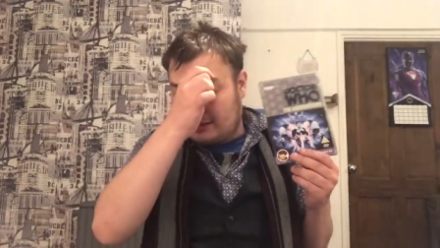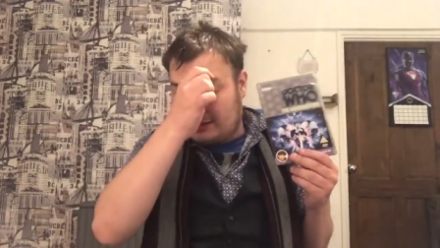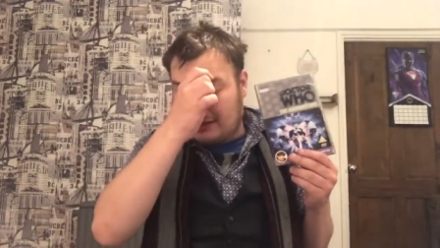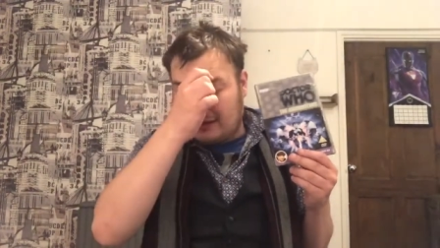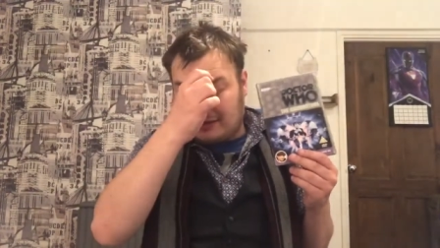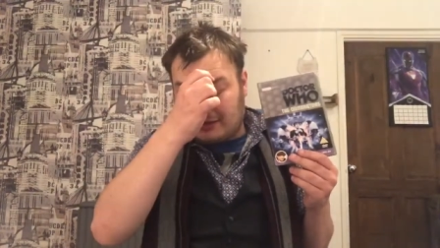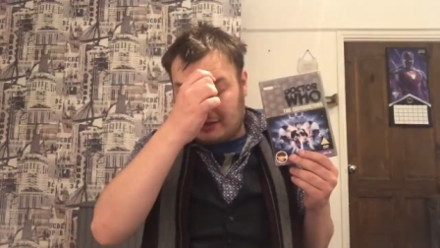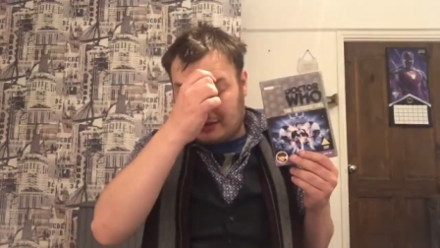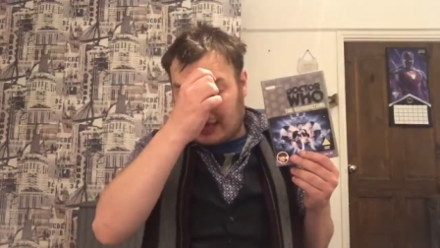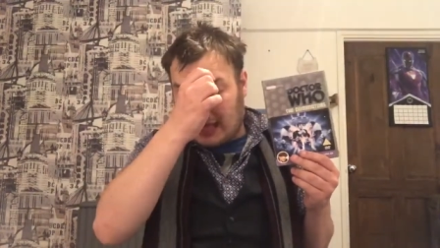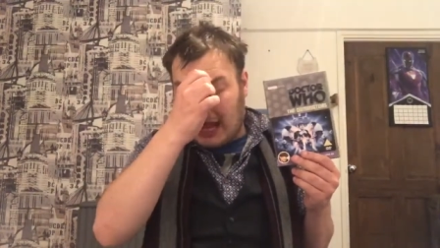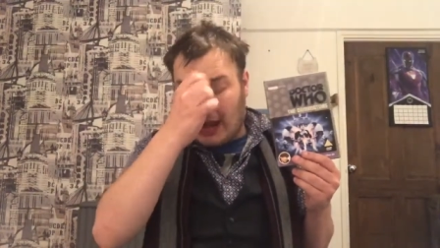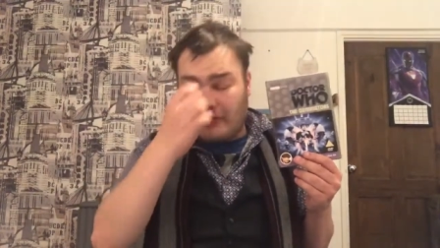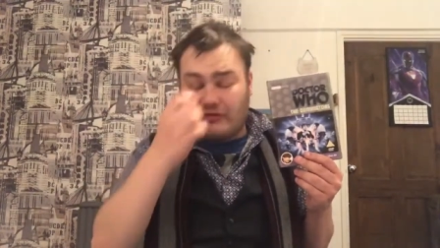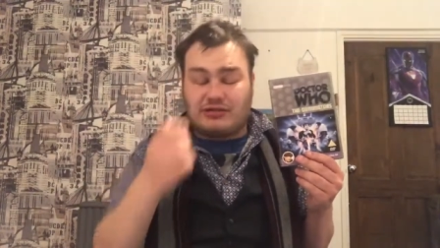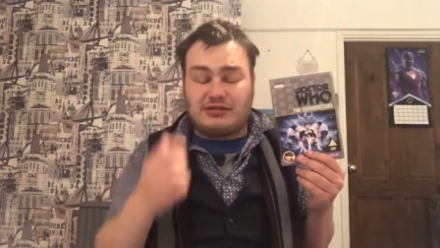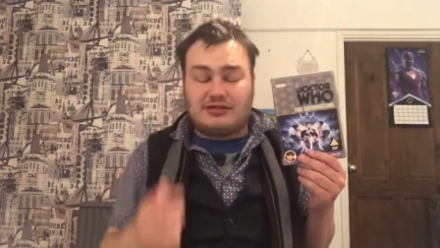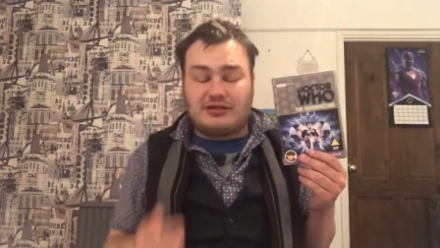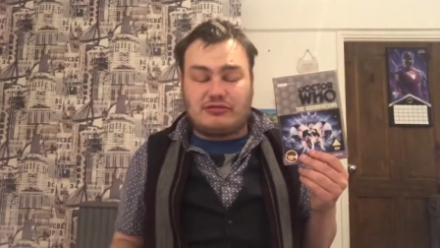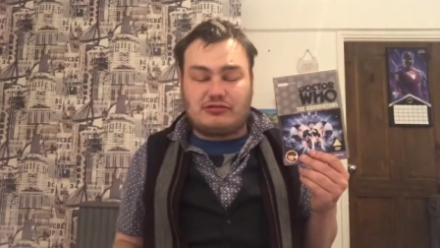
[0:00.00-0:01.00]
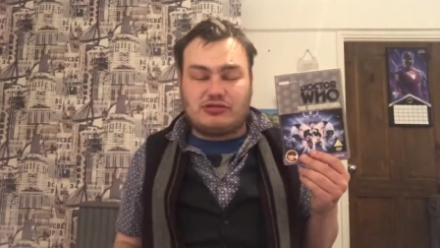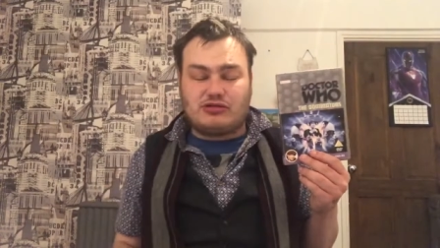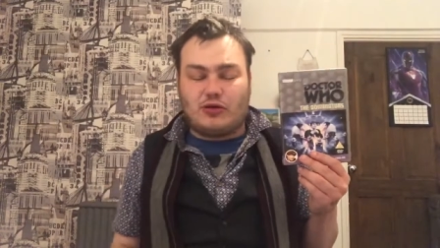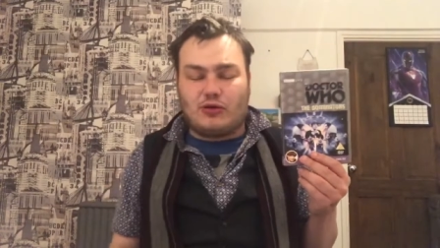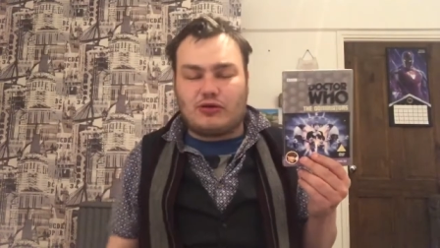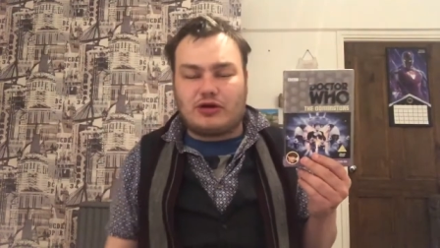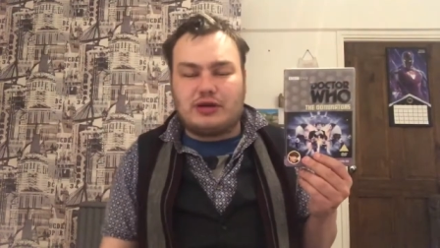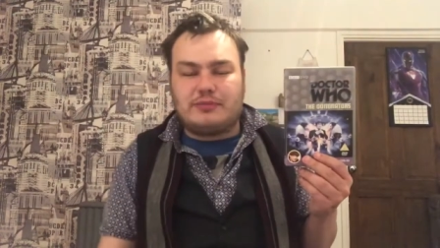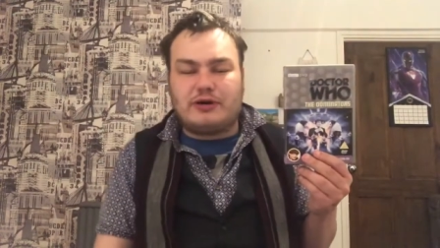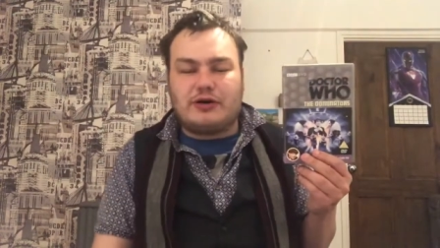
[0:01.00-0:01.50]
These are the characters I was
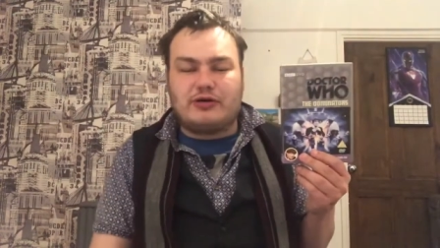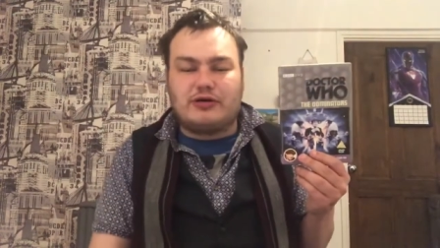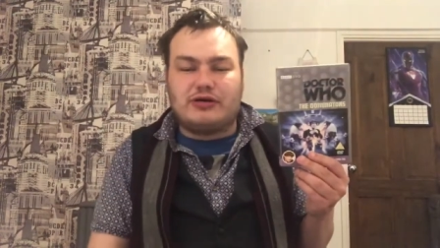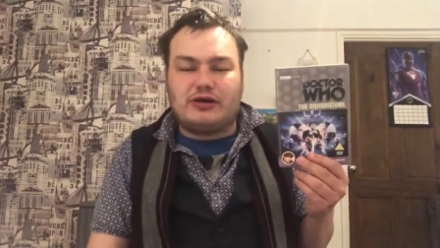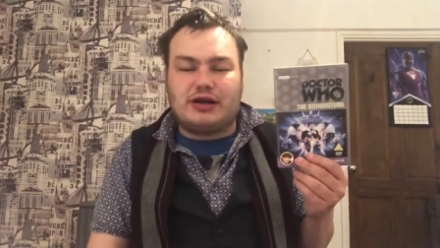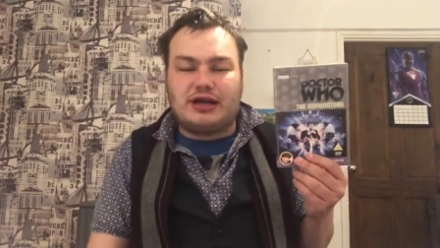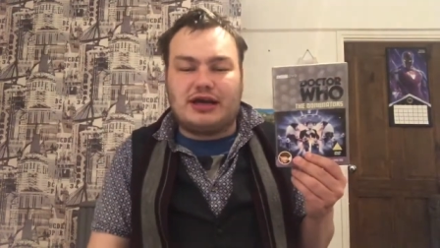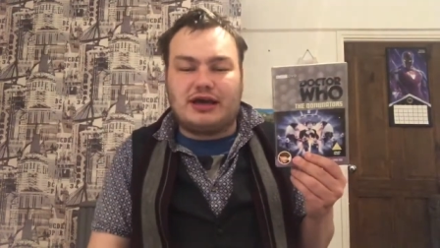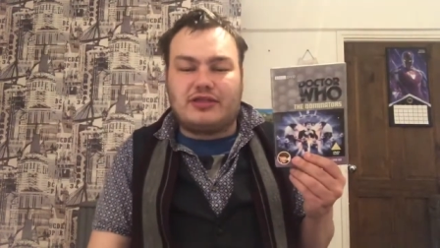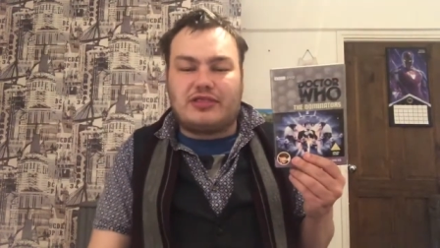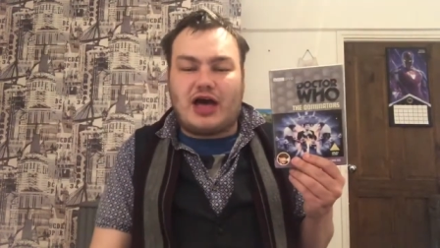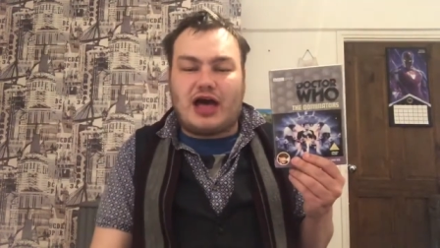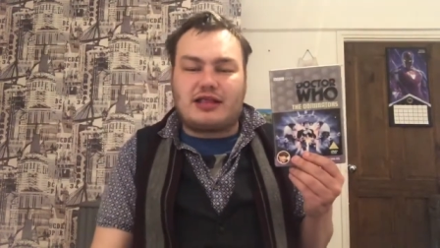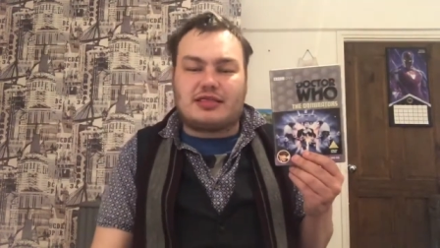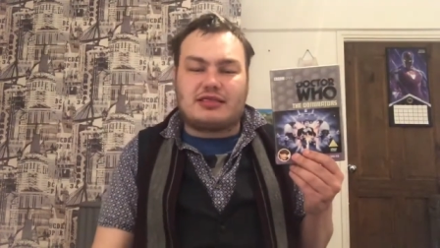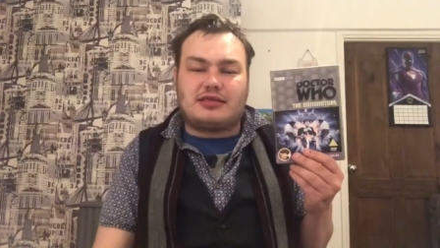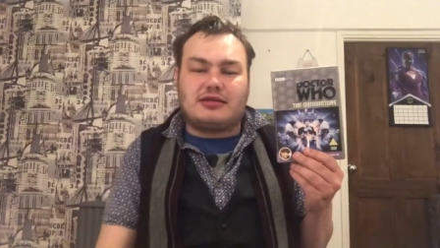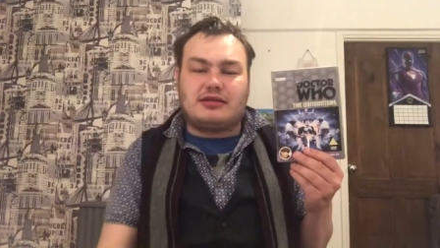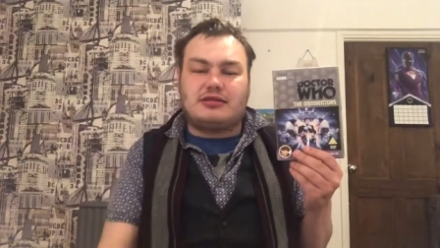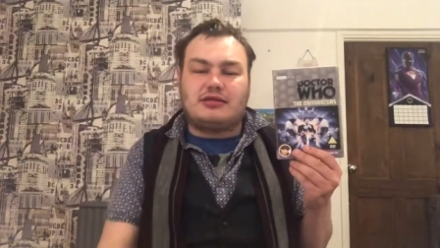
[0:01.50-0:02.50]
talking about earlier that